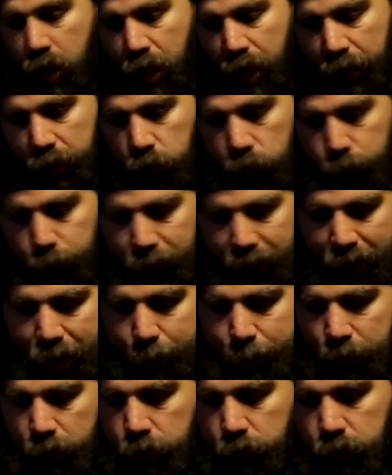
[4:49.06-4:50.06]
I couldn't be
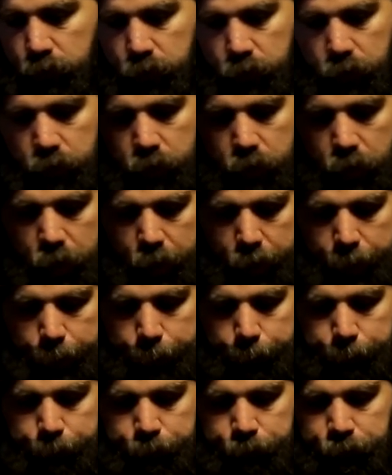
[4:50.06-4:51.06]
happier.
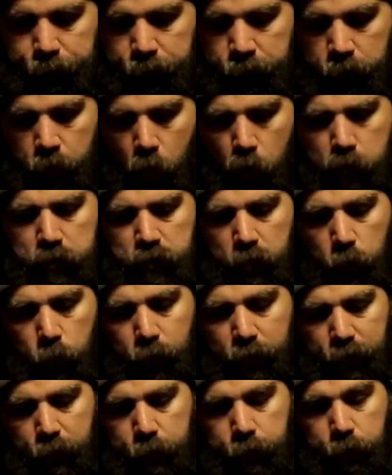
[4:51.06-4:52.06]
Um, also
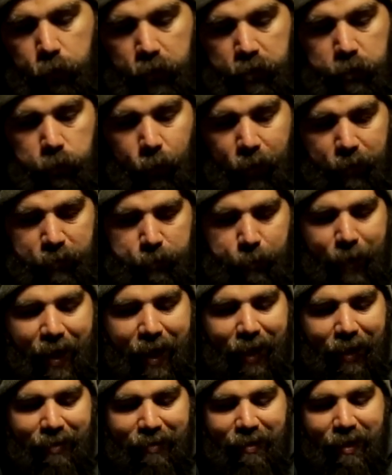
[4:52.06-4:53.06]
with the 32 ounce
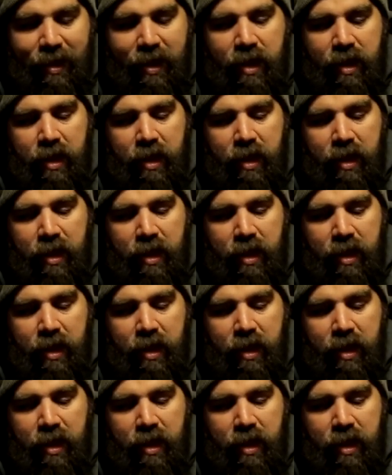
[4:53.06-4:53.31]
bags,